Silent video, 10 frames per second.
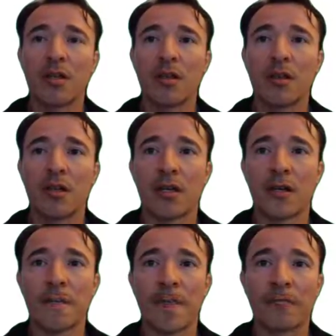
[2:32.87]

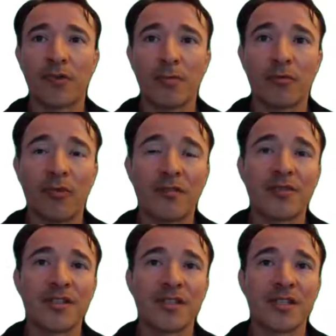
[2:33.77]
the frame of
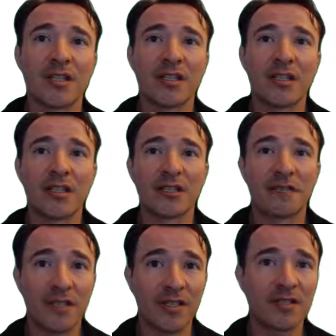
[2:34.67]
reference is
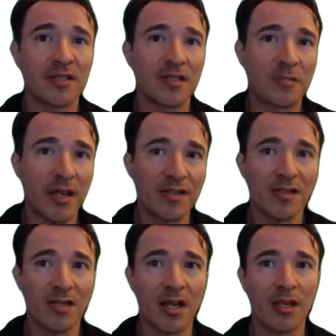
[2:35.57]
fixed in space
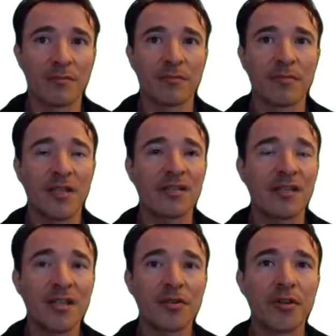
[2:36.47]
and time.
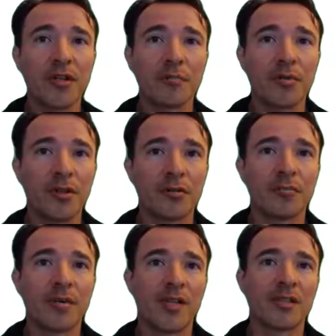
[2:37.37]
It's easier to
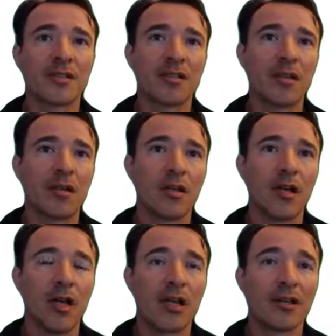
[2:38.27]
compute, but it's
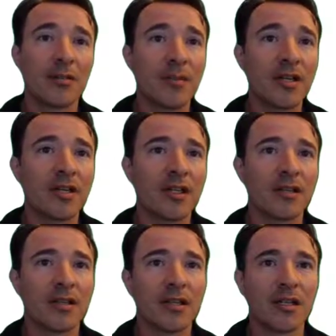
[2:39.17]
limited
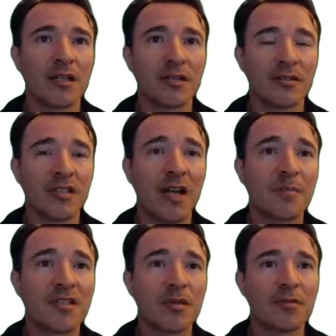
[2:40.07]
in the time
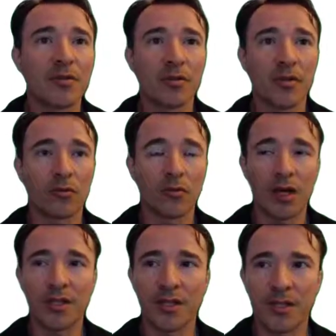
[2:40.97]
step due to the
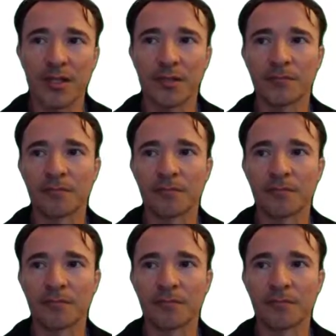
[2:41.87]
Courant condition.